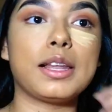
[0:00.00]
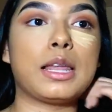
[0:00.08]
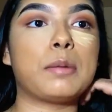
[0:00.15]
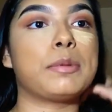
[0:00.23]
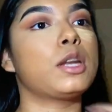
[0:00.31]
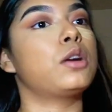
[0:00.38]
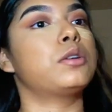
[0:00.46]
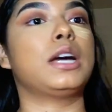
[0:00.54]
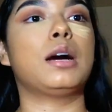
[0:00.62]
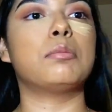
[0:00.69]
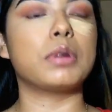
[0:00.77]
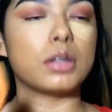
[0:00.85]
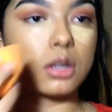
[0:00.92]
Let me know
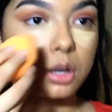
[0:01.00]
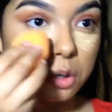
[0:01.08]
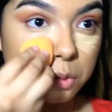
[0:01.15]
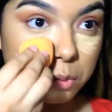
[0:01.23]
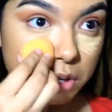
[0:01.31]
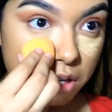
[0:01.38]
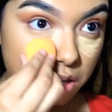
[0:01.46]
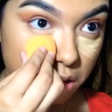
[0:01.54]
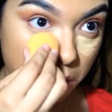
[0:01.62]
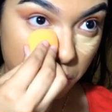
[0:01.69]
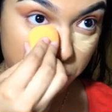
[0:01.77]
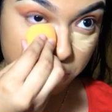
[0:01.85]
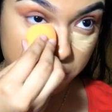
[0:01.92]
down below
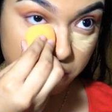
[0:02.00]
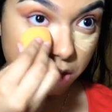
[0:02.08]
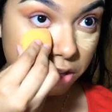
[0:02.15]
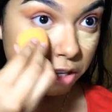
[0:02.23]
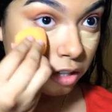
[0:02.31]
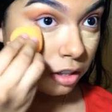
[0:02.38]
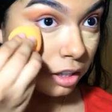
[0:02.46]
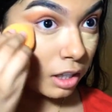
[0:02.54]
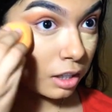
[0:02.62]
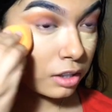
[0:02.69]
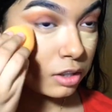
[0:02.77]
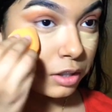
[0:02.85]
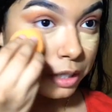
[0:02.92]
what other
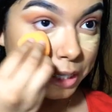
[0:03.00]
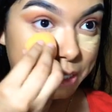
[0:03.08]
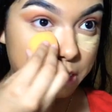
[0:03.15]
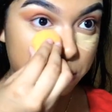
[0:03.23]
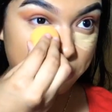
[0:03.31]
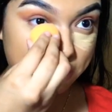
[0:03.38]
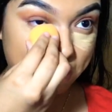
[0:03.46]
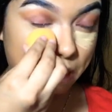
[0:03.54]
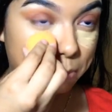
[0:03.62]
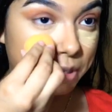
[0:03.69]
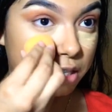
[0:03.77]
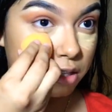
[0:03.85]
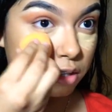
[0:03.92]
looks you guys would
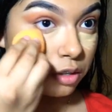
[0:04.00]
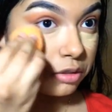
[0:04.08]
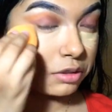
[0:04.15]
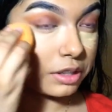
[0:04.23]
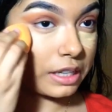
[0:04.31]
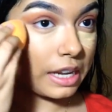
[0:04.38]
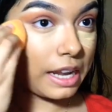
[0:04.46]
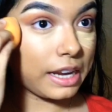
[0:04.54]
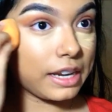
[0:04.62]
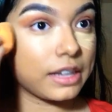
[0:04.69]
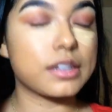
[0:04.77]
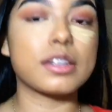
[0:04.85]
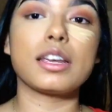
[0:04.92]
like me to
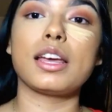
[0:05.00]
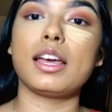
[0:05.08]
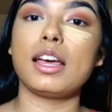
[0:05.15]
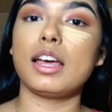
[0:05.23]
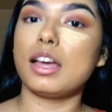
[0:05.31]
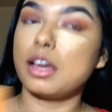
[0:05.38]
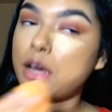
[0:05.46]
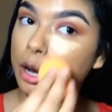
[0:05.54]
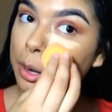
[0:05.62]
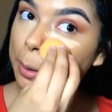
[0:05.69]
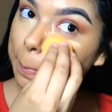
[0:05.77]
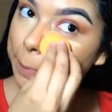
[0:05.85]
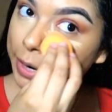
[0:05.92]
create.
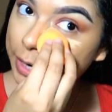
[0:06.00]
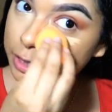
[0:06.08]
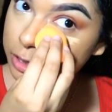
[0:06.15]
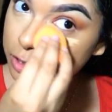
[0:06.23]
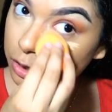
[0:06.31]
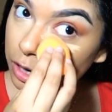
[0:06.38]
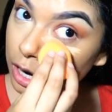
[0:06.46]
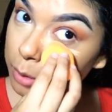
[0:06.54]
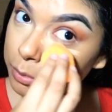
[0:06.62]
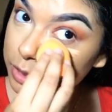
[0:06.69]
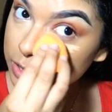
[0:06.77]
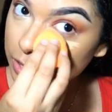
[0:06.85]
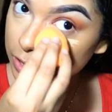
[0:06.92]
My
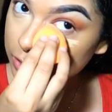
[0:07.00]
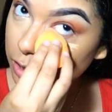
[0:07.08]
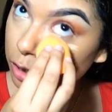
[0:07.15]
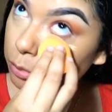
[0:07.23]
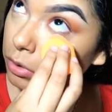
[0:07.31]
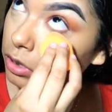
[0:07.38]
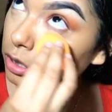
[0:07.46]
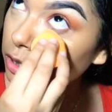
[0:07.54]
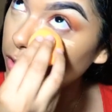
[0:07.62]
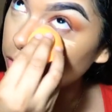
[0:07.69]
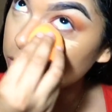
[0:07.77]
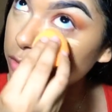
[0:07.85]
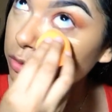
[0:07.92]
Instagram is linked down
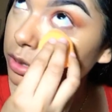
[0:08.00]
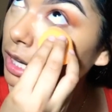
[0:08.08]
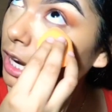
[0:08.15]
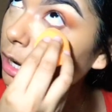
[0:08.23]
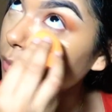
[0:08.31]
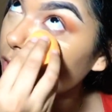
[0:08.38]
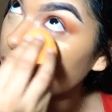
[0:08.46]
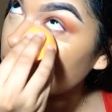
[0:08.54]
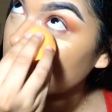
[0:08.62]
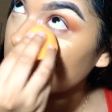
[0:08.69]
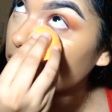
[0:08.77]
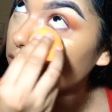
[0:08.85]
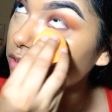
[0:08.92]
below, so tag me in
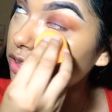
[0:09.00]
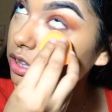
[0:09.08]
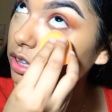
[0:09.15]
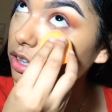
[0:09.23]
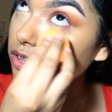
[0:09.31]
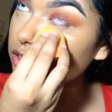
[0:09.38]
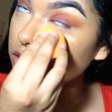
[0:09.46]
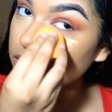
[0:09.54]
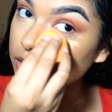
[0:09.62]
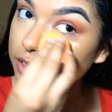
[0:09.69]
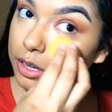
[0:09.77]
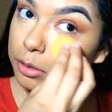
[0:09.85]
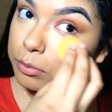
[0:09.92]
photos on
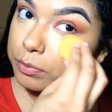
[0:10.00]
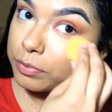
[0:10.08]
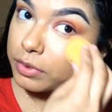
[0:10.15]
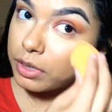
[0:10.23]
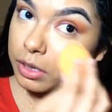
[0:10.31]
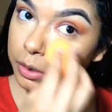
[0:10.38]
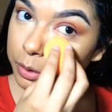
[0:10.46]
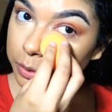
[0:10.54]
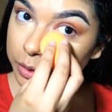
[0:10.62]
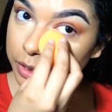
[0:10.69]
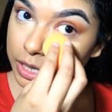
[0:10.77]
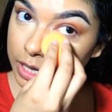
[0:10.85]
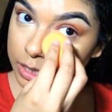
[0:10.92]
Instagram
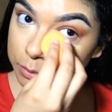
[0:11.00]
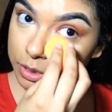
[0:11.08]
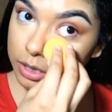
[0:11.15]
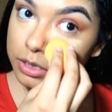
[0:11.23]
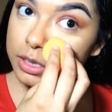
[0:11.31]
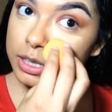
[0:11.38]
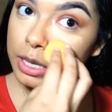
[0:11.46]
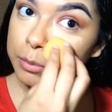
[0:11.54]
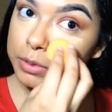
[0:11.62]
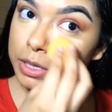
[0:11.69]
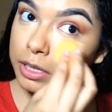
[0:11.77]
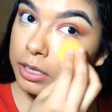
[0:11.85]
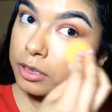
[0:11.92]
or text me on
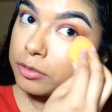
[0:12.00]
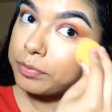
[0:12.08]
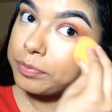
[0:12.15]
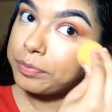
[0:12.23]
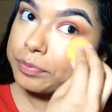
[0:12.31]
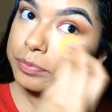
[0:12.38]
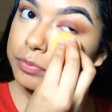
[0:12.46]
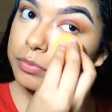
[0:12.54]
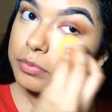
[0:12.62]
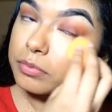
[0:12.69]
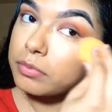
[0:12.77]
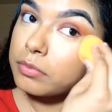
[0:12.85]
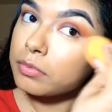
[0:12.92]
Snapchat.
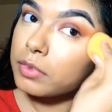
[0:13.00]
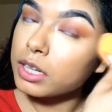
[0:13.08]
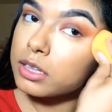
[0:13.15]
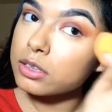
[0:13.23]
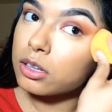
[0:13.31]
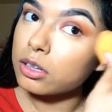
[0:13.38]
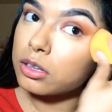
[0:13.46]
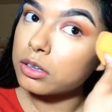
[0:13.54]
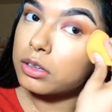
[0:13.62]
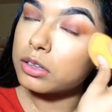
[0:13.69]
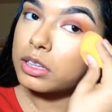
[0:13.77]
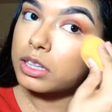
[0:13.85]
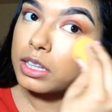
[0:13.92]
It's all
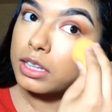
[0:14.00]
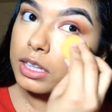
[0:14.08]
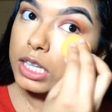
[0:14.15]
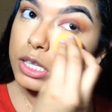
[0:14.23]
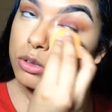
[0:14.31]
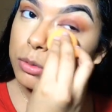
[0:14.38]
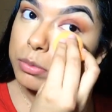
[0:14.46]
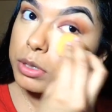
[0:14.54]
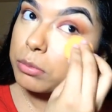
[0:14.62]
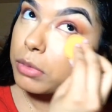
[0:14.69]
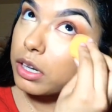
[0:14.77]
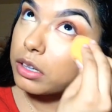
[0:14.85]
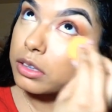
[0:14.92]
in the
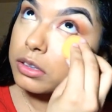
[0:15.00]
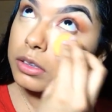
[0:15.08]
description box.